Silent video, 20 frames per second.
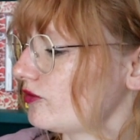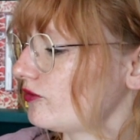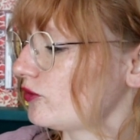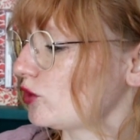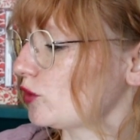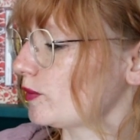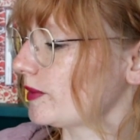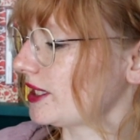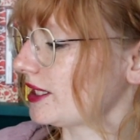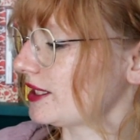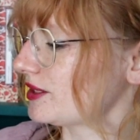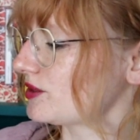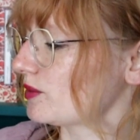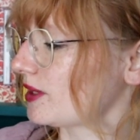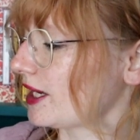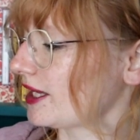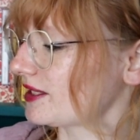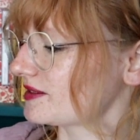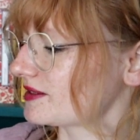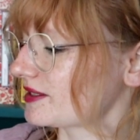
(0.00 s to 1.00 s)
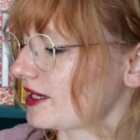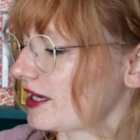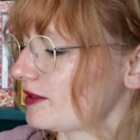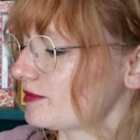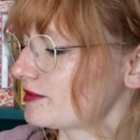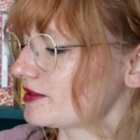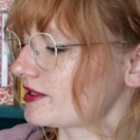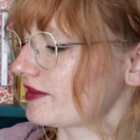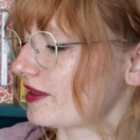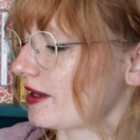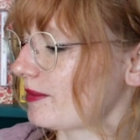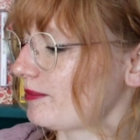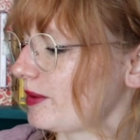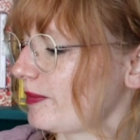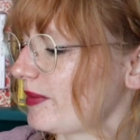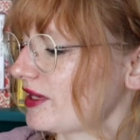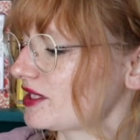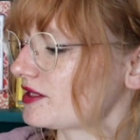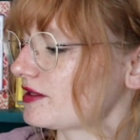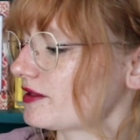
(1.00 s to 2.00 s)
forming little landscapes that
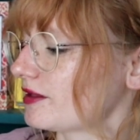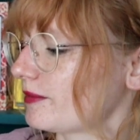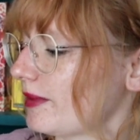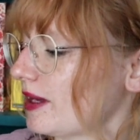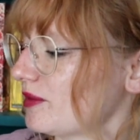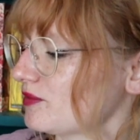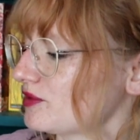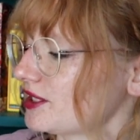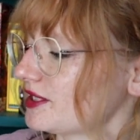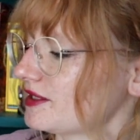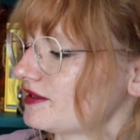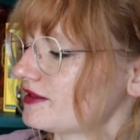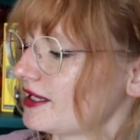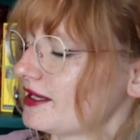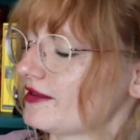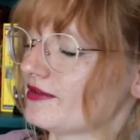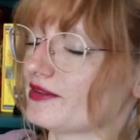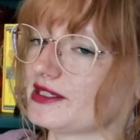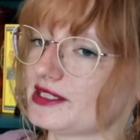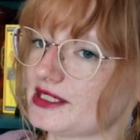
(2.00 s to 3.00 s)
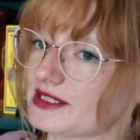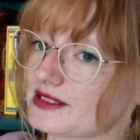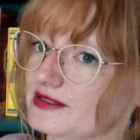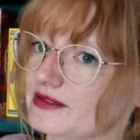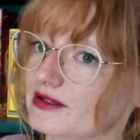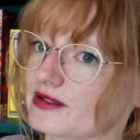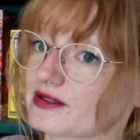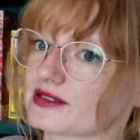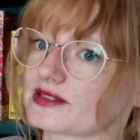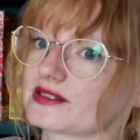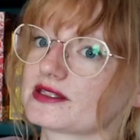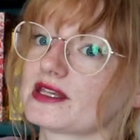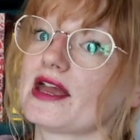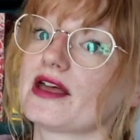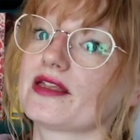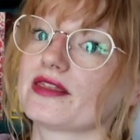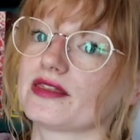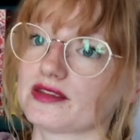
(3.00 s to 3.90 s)
mimicked the mountains in the distance.